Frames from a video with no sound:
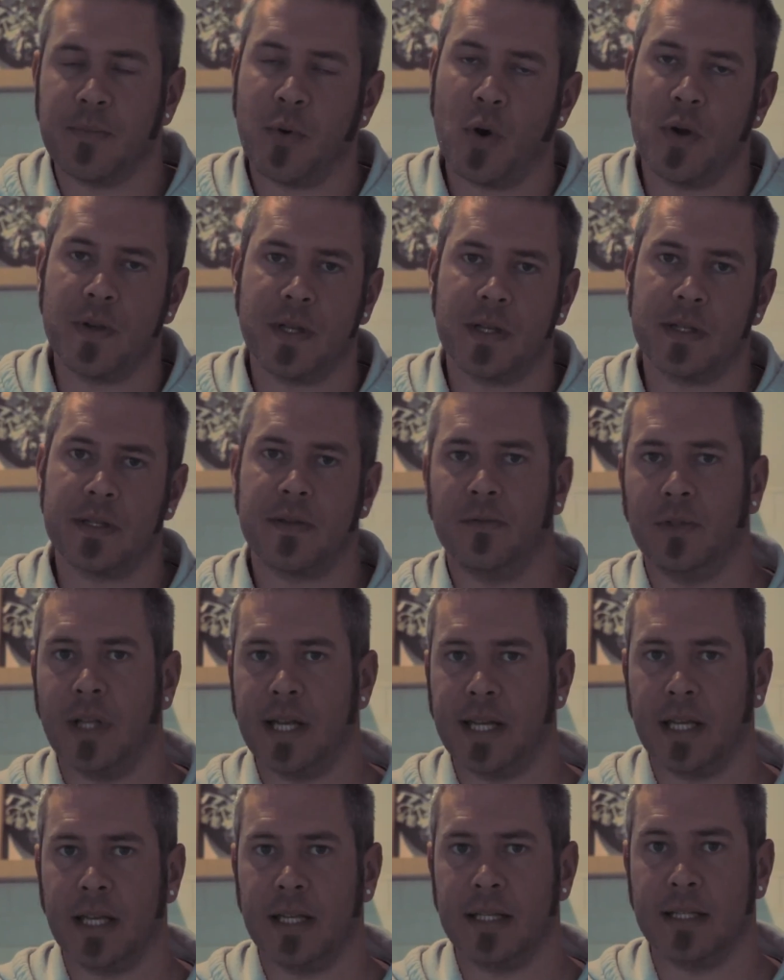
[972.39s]
process of
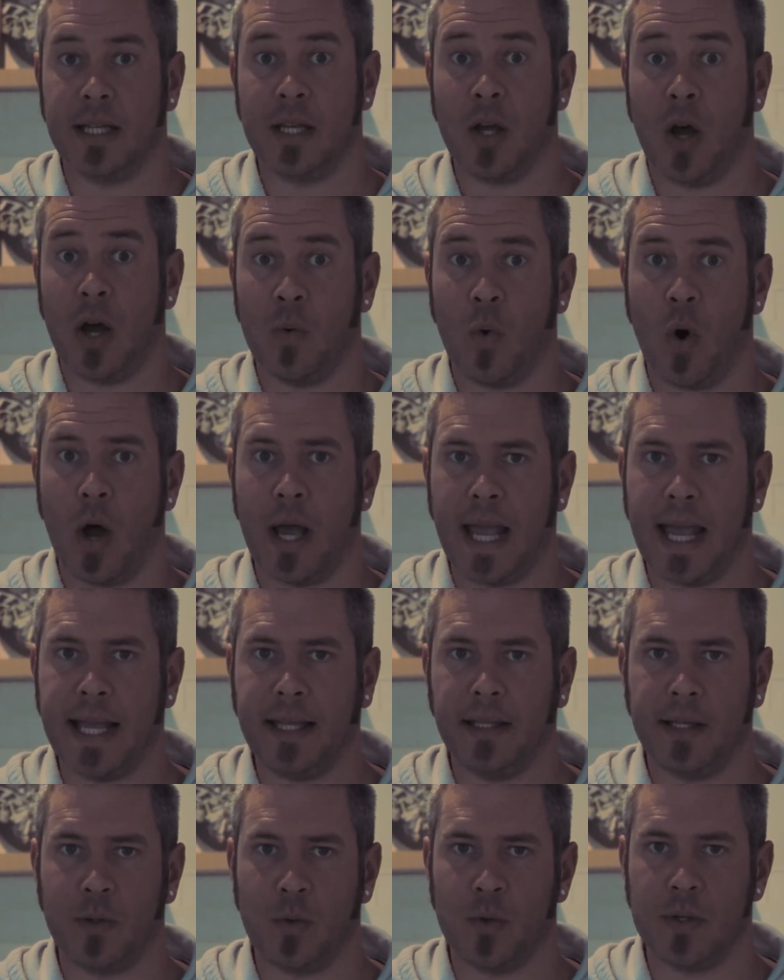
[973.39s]
letting your DIY
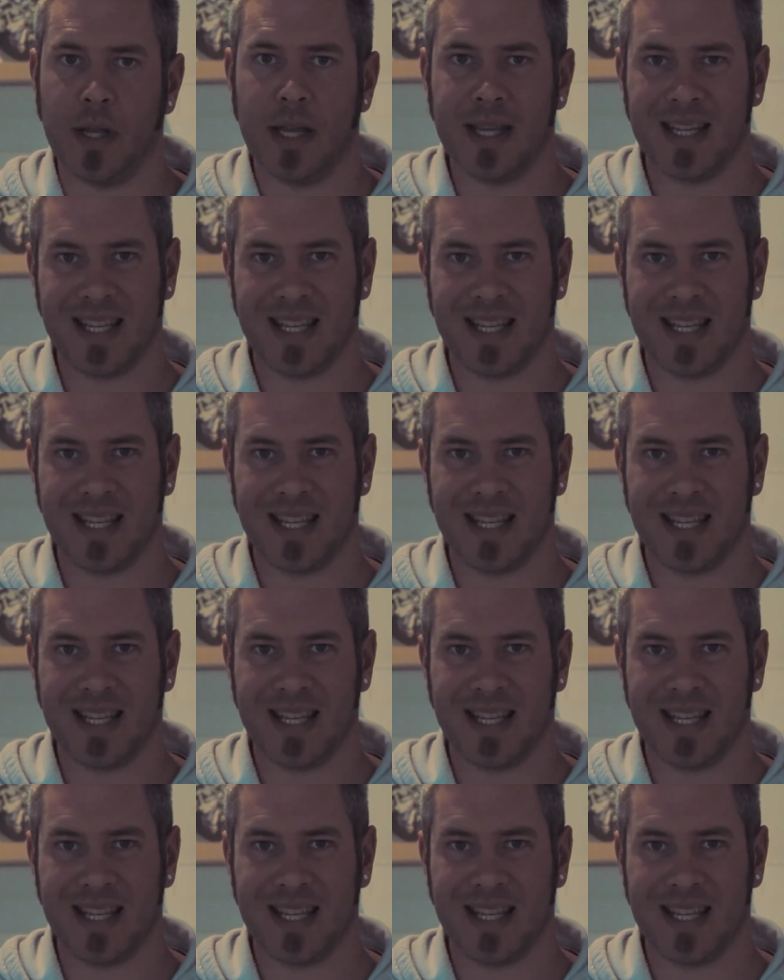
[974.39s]
e-liquid